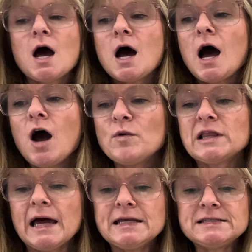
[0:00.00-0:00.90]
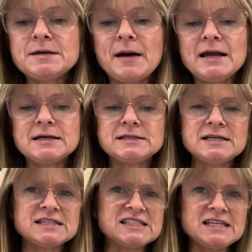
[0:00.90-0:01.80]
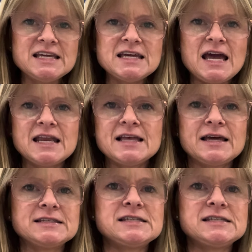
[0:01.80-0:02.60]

With Linus the minus, he is sneaky and he likes